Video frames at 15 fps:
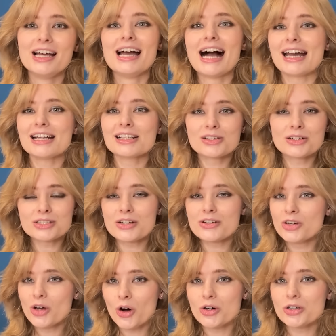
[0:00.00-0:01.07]
and it's also
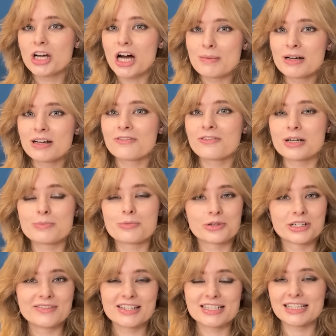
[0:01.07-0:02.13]
not uncommon for a
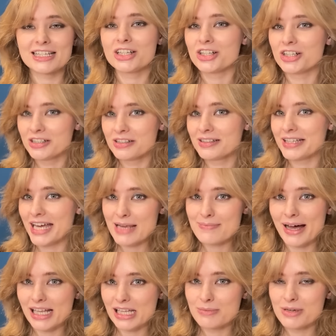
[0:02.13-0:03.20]
previously cut game
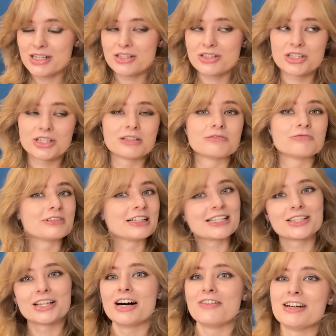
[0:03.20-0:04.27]
element to
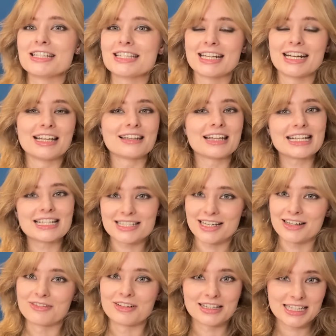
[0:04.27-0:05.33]
resurface in a later
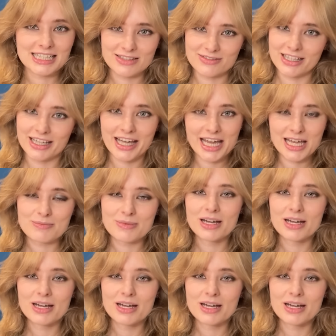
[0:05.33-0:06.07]
release of the game.